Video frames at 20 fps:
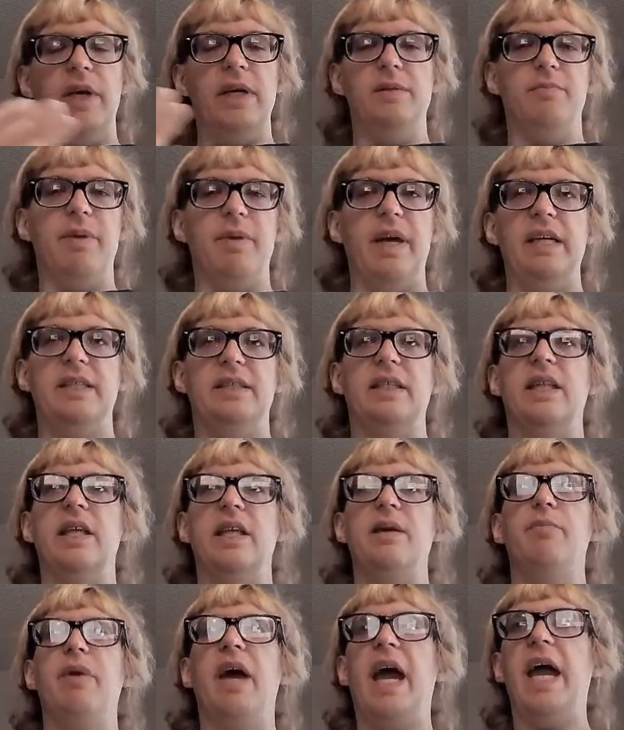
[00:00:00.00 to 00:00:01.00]
is
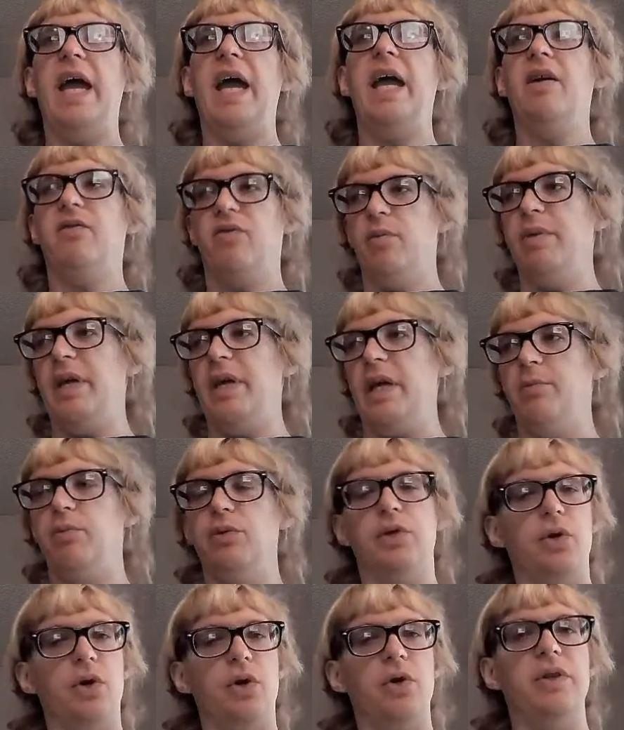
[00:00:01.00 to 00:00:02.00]
basically paying for
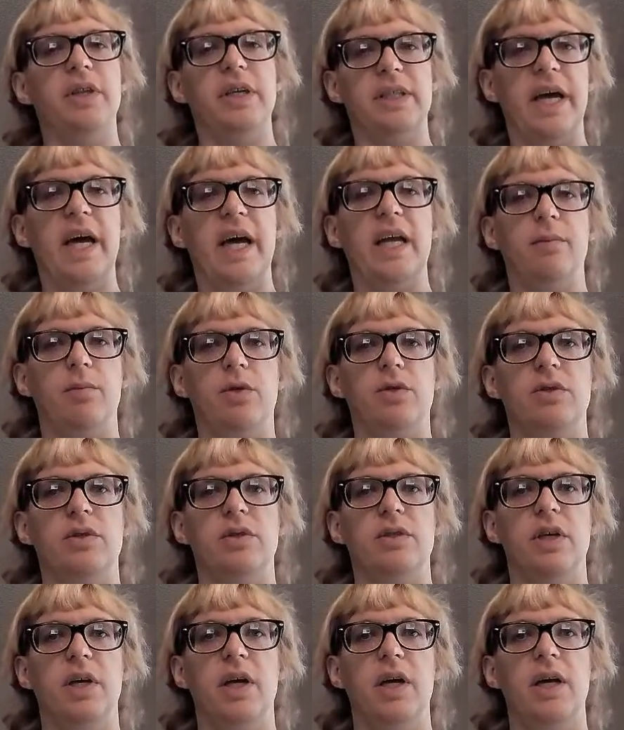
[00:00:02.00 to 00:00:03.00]
people to hurt these
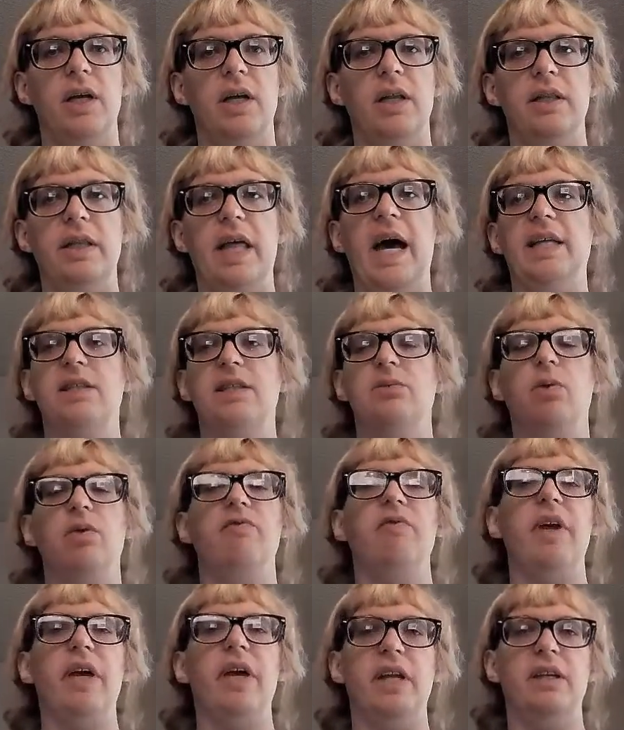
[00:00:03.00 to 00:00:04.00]
animals. That's
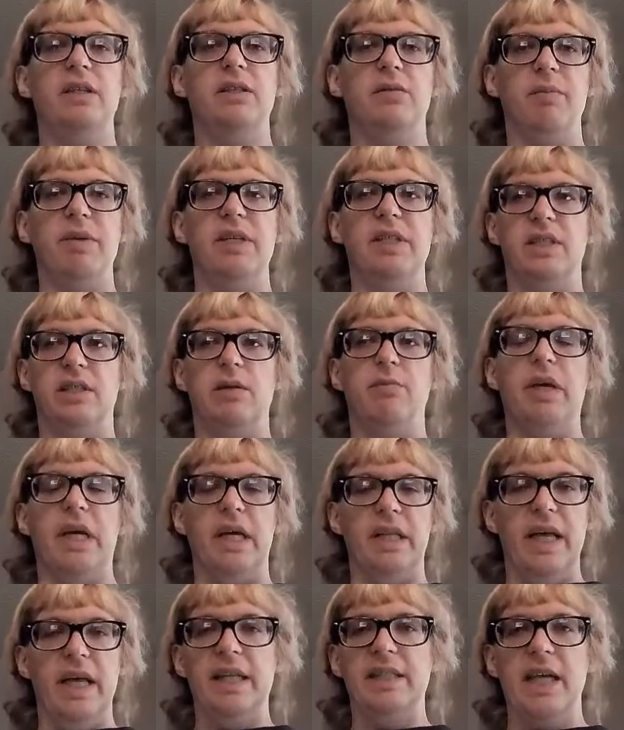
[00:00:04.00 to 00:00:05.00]
what veganism is to
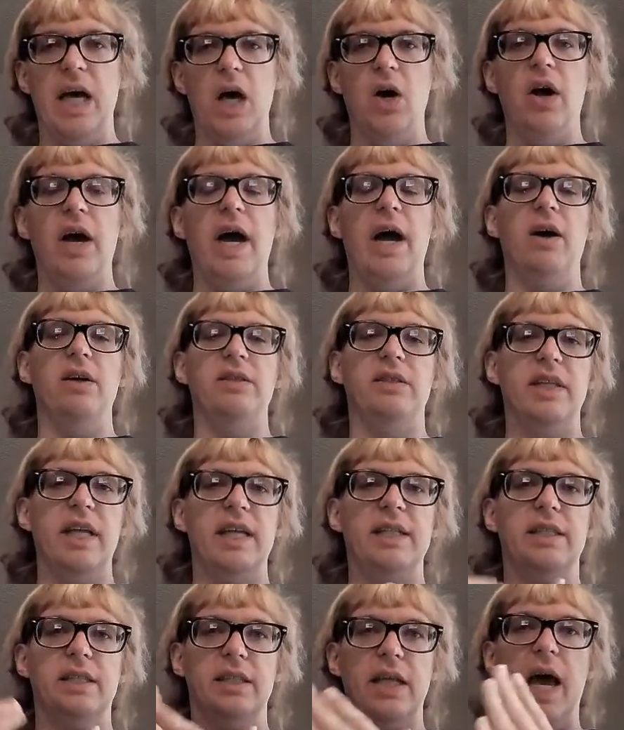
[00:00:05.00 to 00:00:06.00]
me. That's how
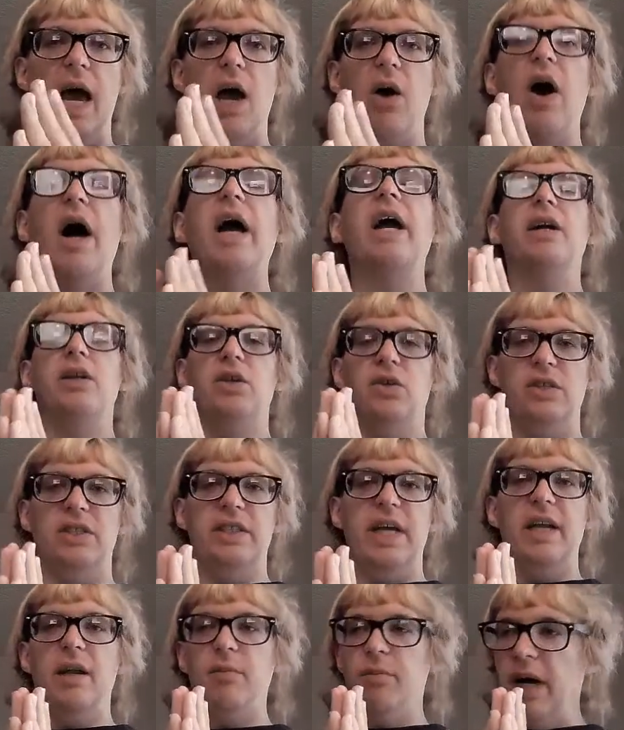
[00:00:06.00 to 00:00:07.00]
I
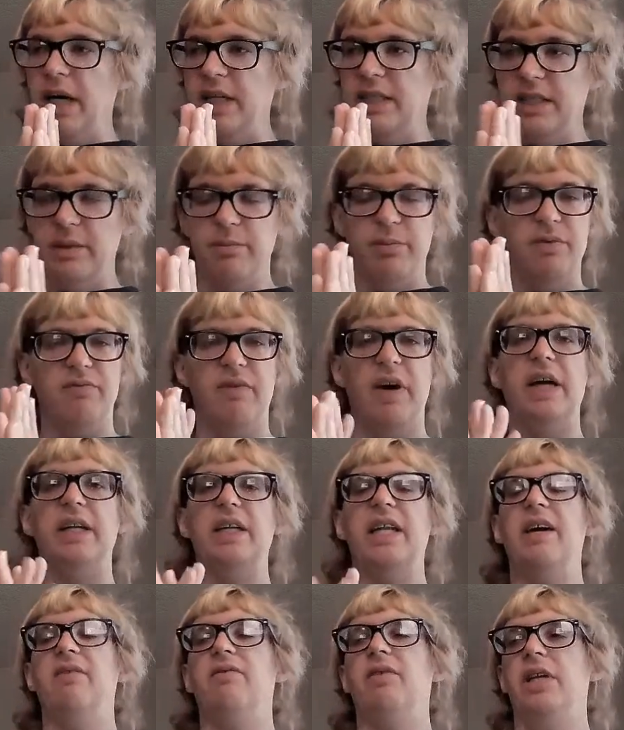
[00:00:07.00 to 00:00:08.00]
understand it, my
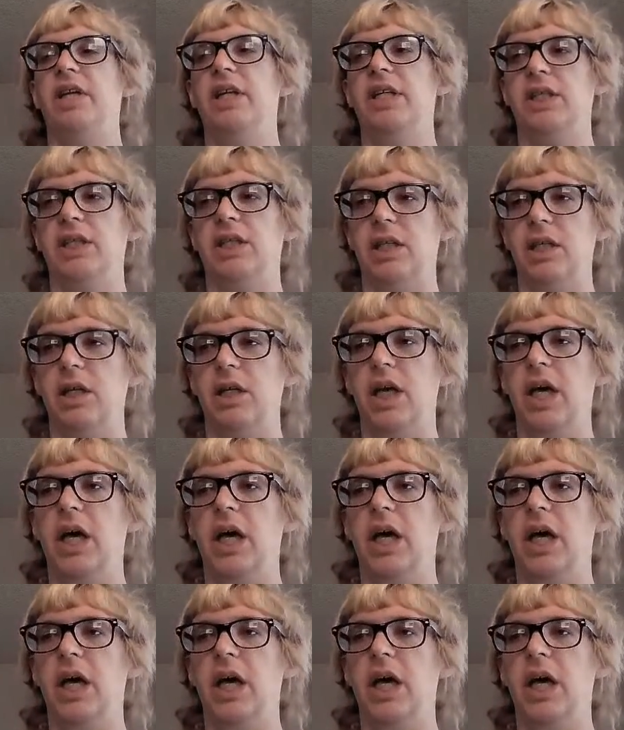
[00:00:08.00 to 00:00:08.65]
simplified definition.